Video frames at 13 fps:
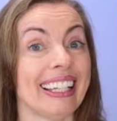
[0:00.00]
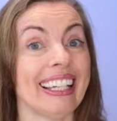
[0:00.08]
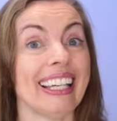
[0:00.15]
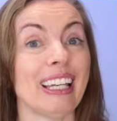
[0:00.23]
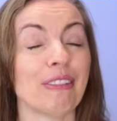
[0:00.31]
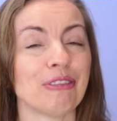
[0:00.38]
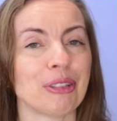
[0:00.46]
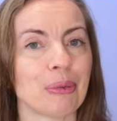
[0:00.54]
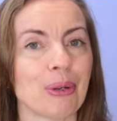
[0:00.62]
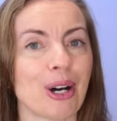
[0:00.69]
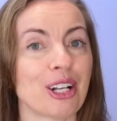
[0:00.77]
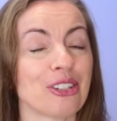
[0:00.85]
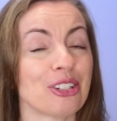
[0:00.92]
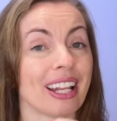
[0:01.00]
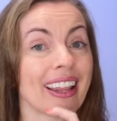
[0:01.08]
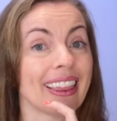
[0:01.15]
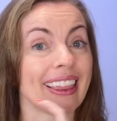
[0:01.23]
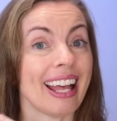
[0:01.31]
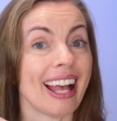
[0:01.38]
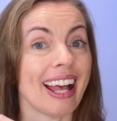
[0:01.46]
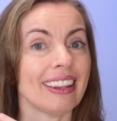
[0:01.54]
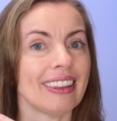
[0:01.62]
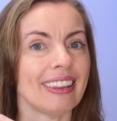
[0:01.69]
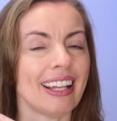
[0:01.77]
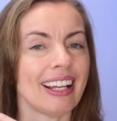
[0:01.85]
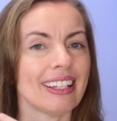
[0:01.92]
If you watched
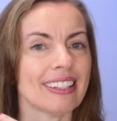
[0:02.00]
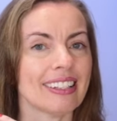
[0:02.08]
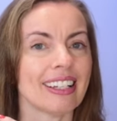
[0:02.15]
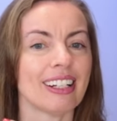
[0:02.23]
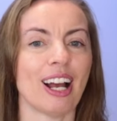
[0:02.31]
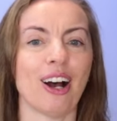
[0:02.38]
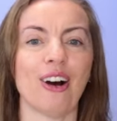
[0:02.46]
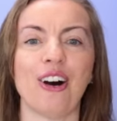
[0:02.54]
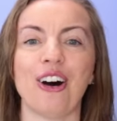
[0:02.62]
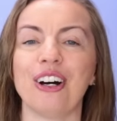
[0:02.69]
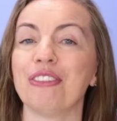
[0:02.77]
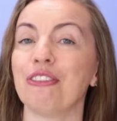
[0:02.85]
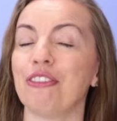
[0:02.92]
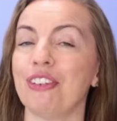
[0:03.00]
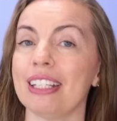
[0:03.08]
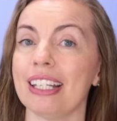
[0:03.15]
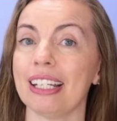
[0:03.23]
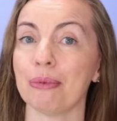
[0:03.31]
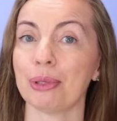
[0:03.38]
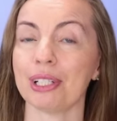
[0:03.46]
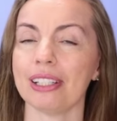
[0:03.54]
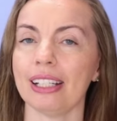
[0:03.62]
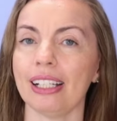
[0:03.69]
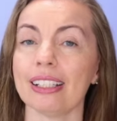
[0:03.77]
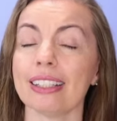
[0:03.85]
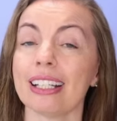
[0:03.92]
that lesson on visiting
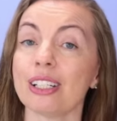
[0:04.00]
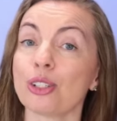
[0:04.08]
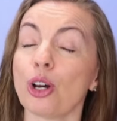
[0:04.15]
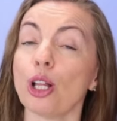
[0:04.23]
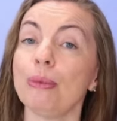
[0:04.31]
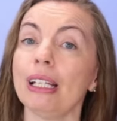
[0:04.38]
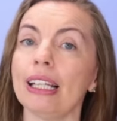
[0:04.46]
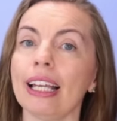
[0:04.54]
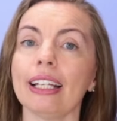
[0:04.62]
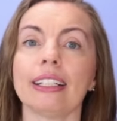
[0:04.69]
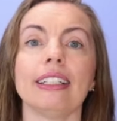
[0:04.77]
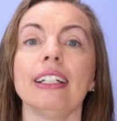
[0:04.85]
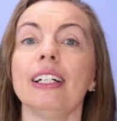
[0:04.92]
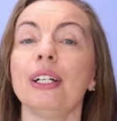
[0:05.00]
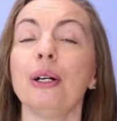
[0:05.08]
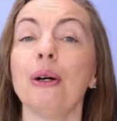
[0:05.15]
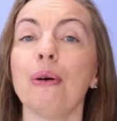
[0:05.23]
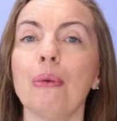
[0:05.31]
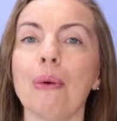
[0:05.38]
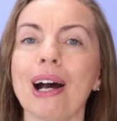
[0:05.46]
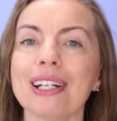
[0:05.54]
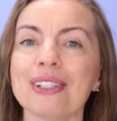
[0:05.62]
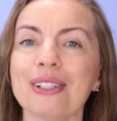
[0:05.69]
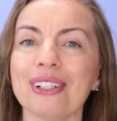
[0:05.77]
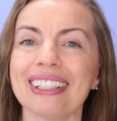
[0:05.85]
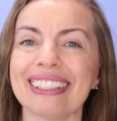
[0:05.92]
Brazilians and told me later
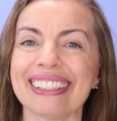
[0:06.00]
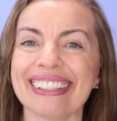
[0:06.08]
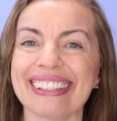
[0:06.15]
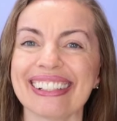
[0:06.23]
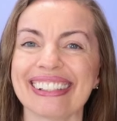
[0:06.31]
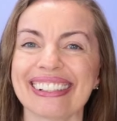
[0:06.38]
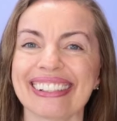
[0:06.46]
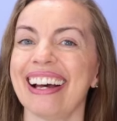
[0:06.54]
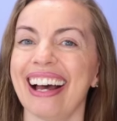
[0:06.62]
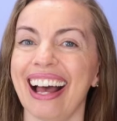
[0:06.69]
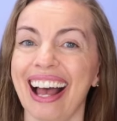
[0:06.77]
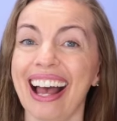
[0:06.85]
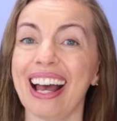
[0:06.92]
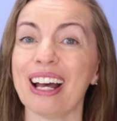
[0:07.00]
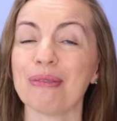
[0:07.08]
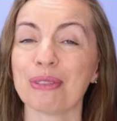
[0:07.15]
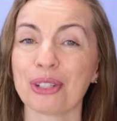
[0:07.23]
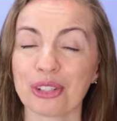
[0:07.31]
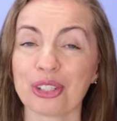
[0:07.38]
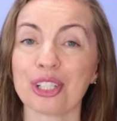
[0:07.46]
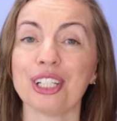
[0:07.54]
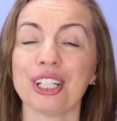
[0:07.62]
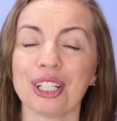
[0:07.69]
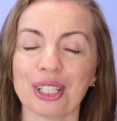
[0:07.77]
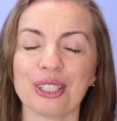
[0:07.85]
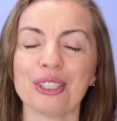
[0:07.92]
what you learned, I'm
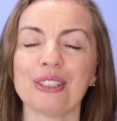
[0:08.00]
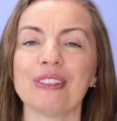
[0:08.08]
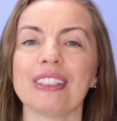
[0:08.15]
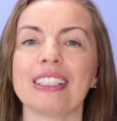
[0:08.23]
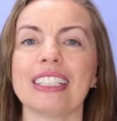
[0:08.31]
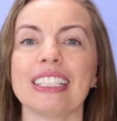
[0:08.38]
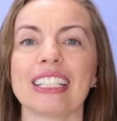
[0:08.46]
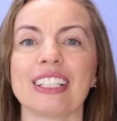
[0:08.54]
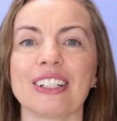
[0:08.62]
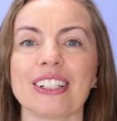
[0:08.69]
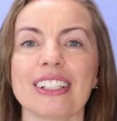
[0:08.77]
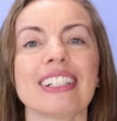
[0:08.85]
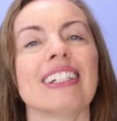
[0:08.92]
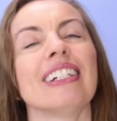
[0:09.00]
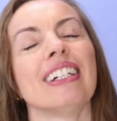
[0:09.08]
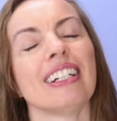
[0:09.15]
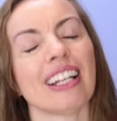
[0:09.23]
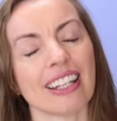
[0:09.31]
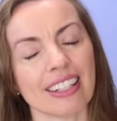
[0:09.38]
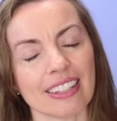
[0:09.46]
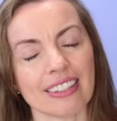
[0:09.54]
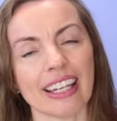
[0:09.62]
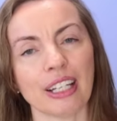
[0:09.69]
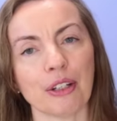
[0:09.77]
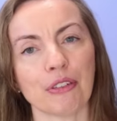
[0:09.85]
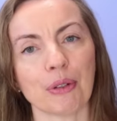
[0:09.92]
sure you'll learn a lot.
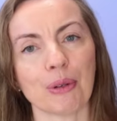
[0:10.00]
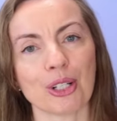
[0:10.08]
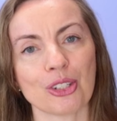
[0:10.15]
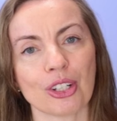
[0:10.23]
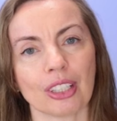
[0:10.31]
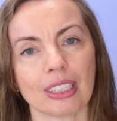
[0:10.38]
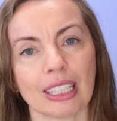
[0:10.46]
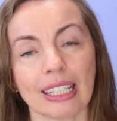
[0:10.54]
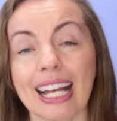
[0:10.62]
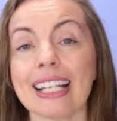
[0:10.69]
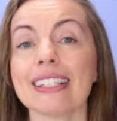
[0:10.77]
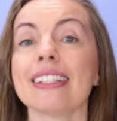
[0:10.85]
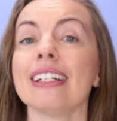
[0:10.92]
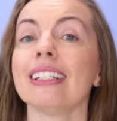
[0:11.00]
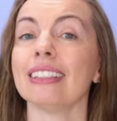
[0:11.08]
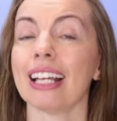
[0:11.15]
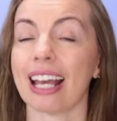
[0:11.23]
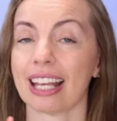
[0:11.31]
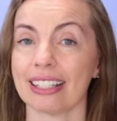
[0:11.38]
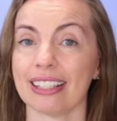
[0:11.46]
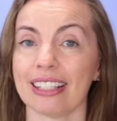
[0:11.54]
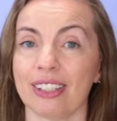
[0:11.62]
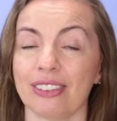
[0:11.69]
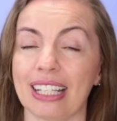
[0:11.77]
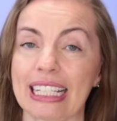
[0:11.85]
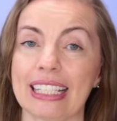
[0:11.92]
Thank you for watching another lesson and
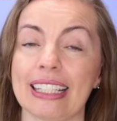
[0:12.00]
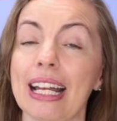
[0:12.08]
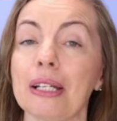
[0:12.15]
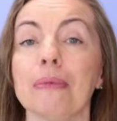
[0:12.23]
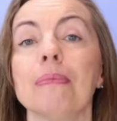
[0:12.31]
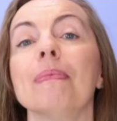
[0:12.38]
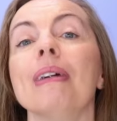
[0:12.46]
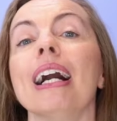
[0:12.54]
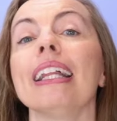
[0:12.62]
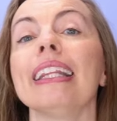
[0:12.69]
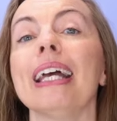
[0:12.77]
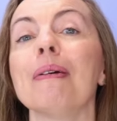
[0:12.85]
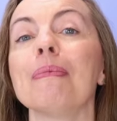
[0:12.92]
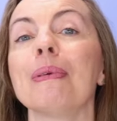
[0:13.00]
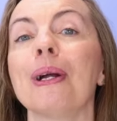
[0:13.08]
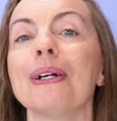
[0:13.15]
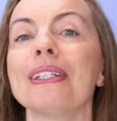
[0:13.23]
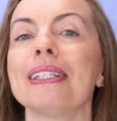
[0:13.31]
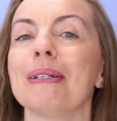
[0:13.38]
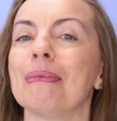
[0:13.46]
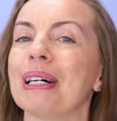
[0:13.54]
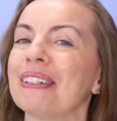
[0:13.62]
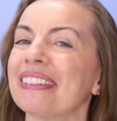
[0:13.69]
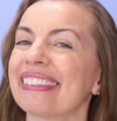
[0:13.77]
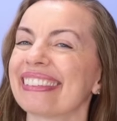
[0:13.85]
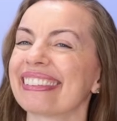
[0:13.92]
see you next time. Até a
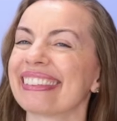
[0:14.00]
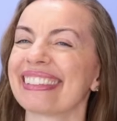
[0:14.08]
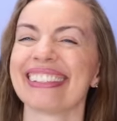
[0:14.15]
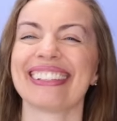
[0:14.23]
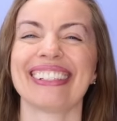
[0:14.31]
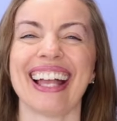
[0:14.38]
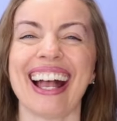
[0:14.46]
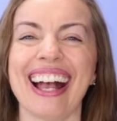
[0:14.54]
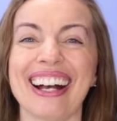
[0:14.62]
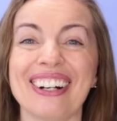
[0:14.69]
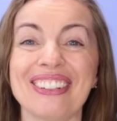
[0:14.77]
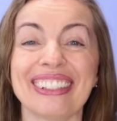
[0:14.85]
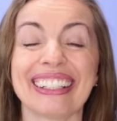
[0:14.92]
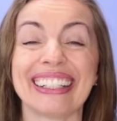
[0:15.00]
próxima. Tchau.